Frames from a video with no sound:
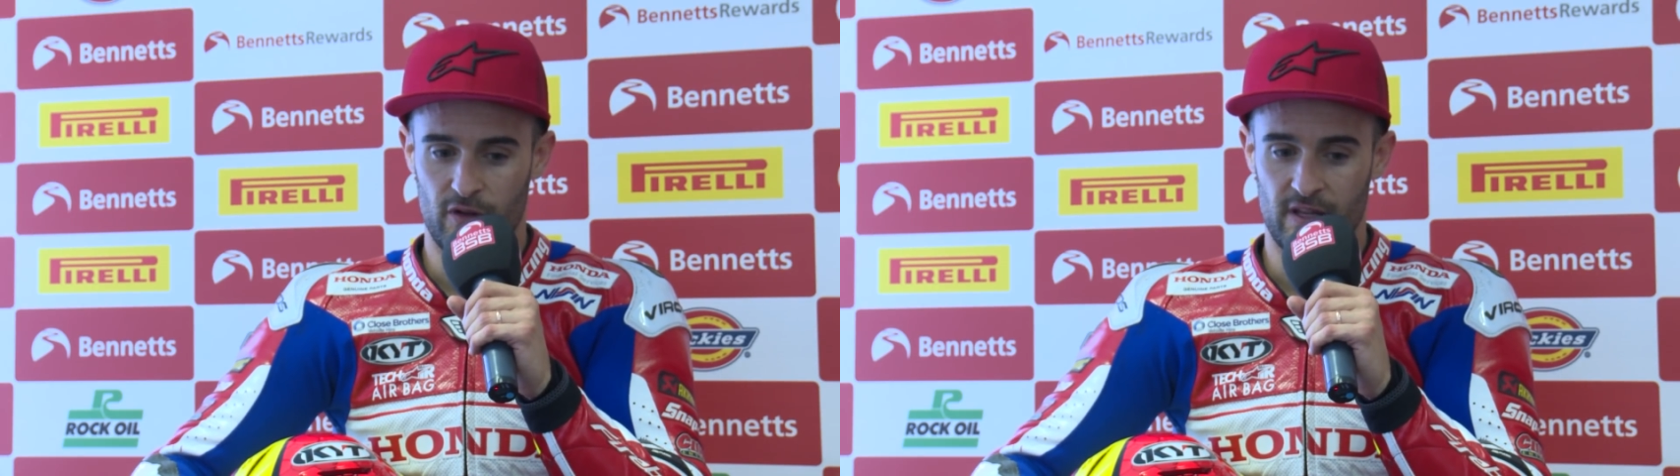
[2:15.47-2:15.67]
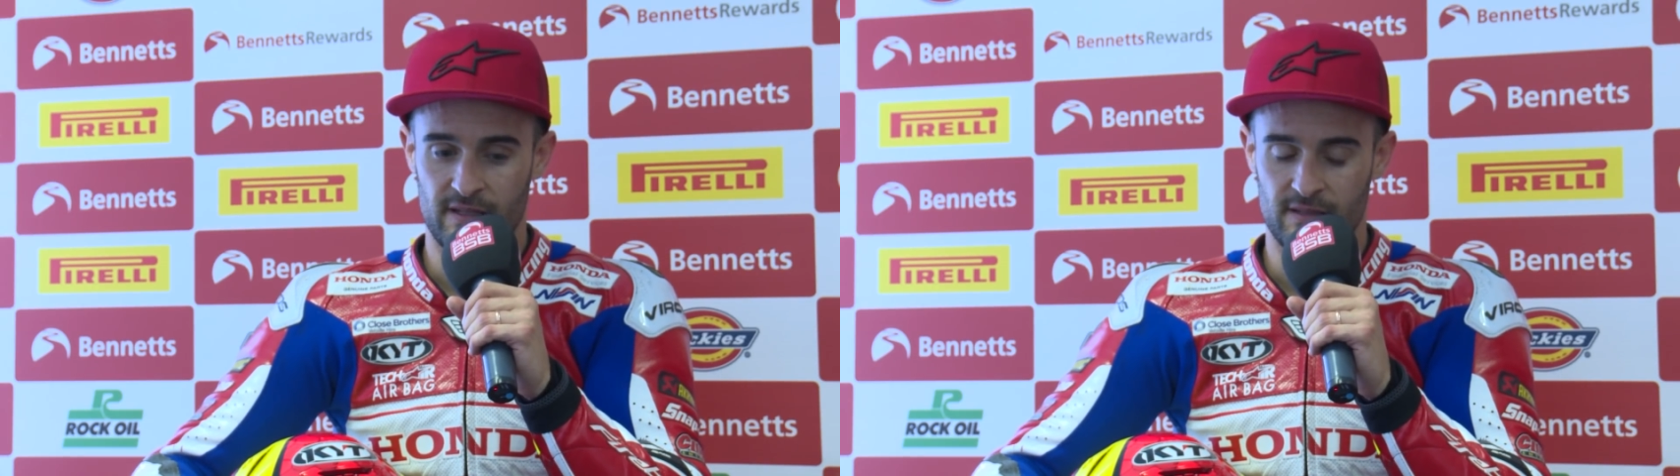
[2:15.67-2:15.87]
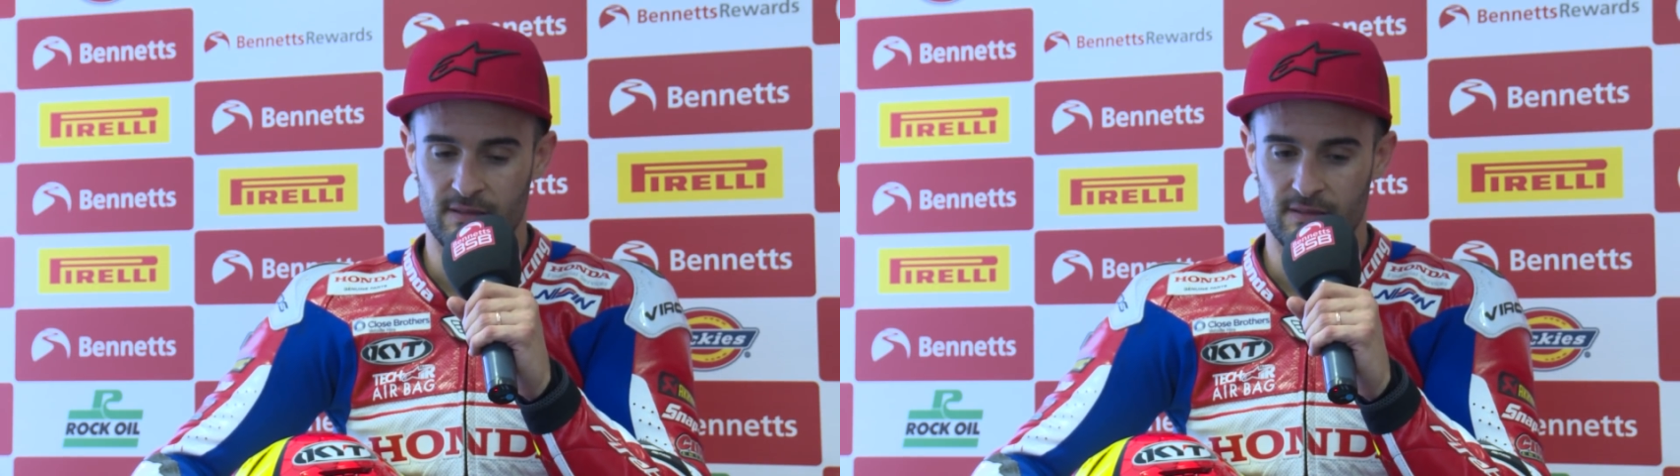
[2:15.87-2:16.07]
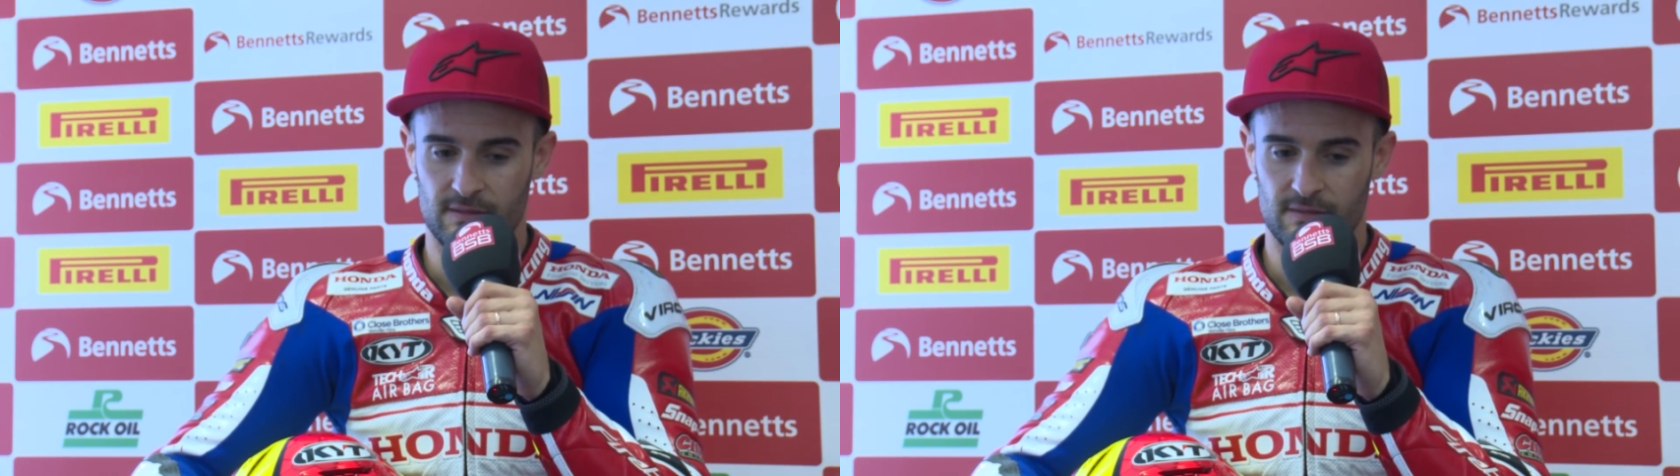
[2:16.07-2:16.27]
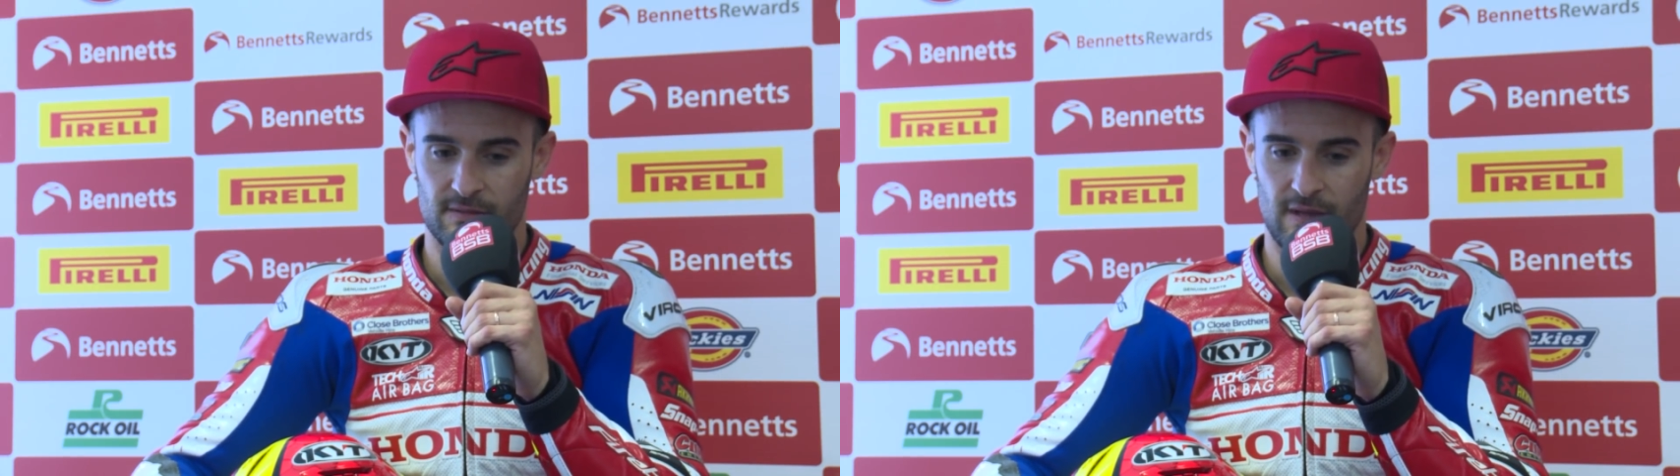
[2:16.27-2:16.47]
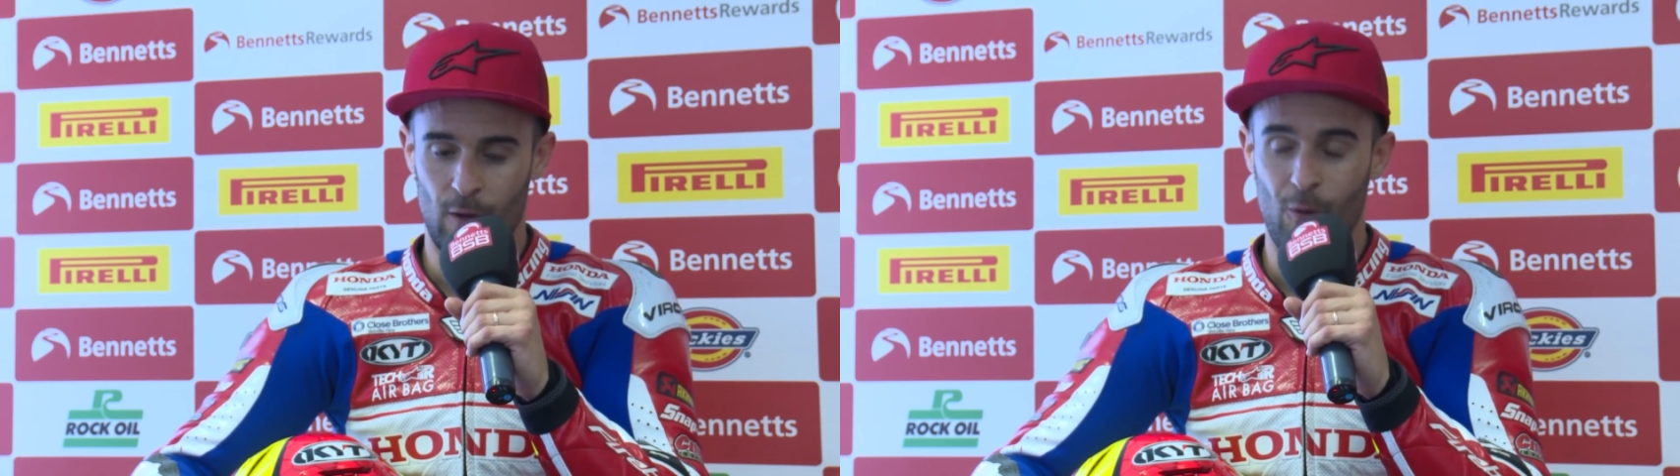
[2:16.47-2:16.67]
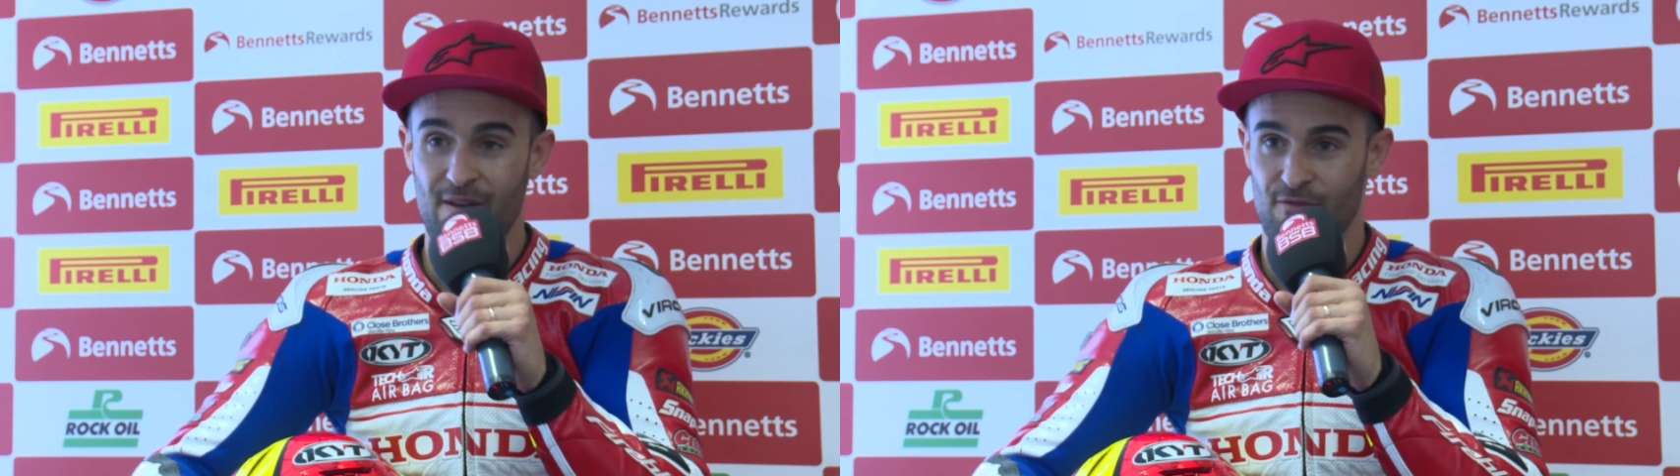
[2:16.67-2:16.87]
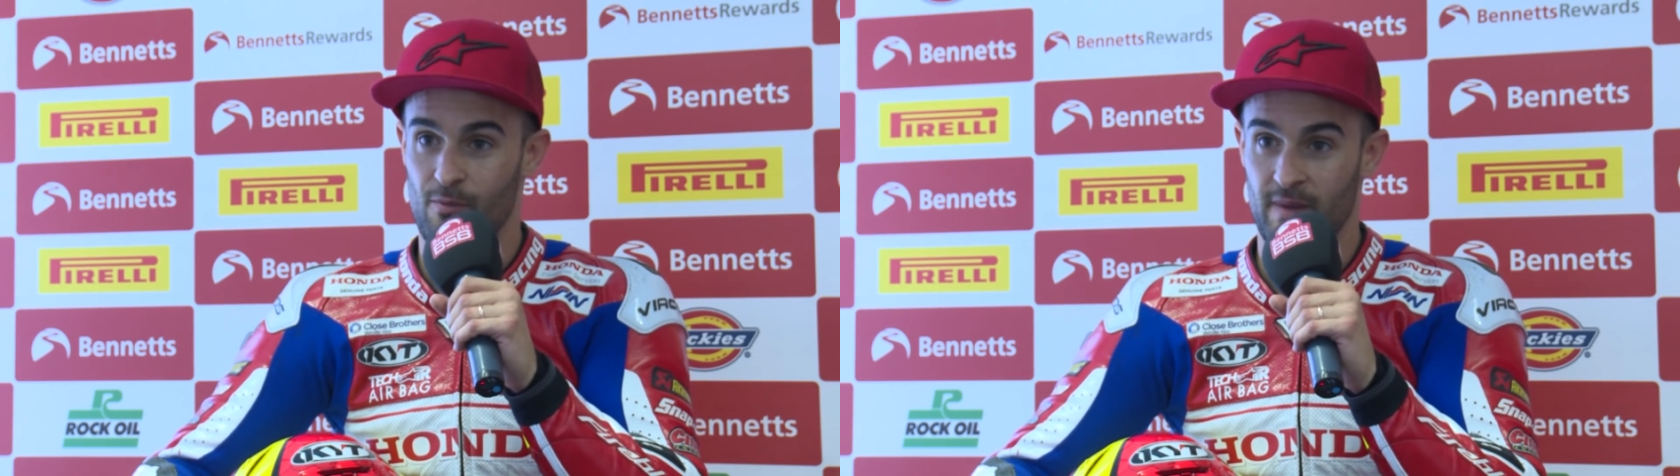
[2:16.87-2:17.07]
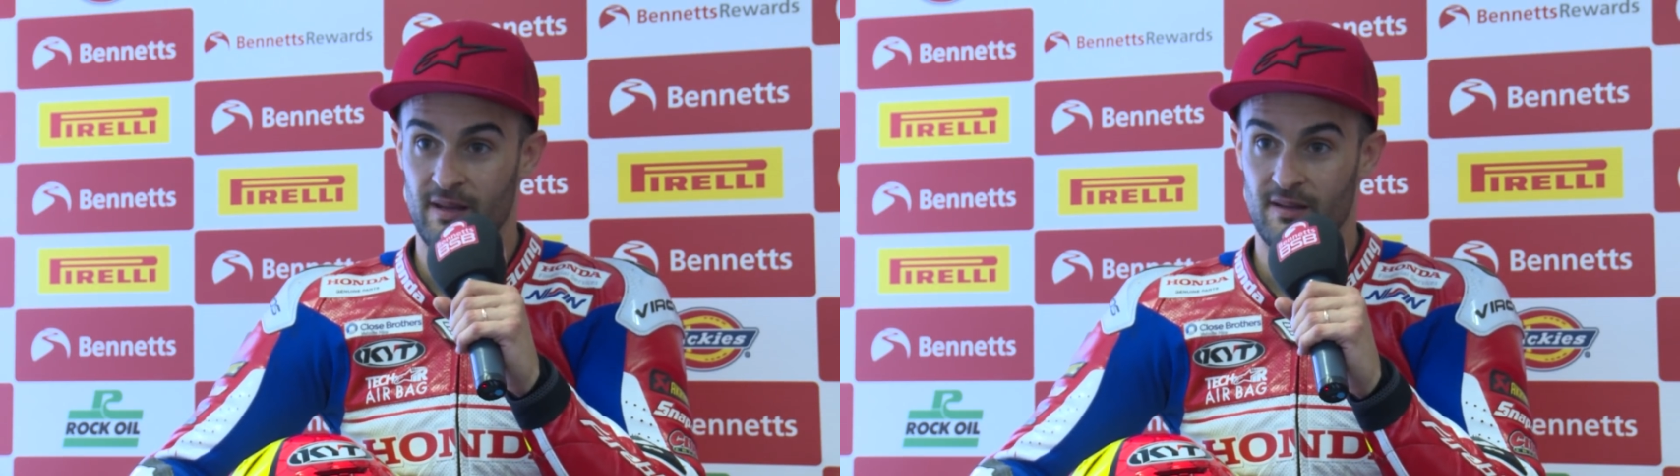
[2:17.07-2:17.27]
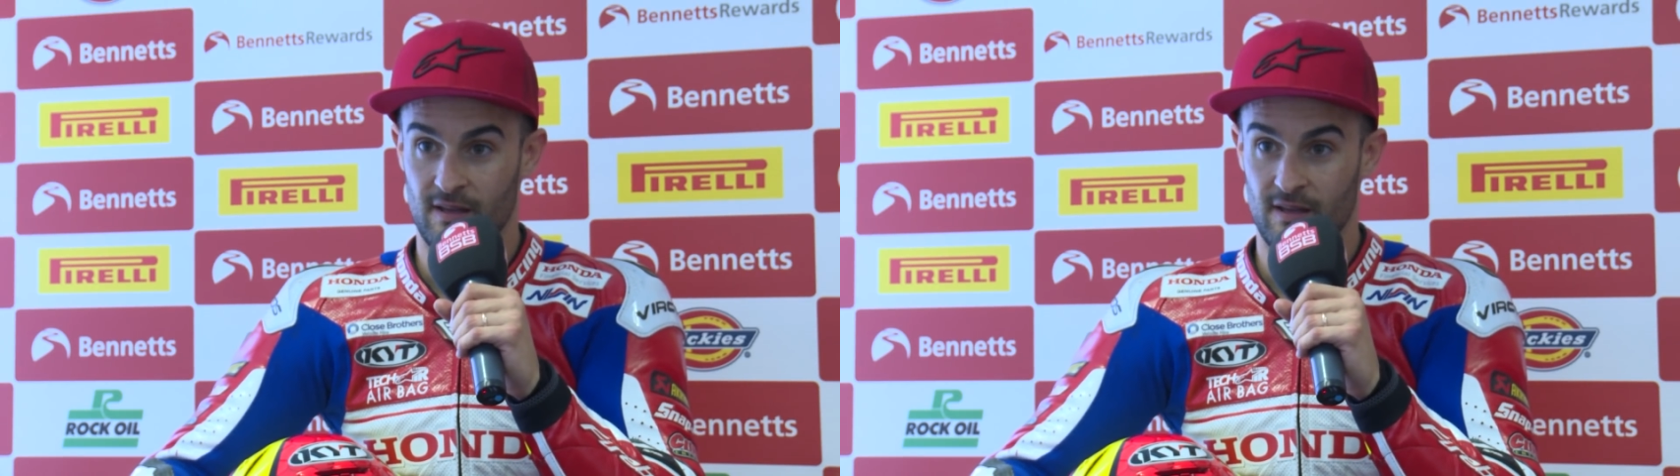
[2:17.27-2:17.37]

than a win for me,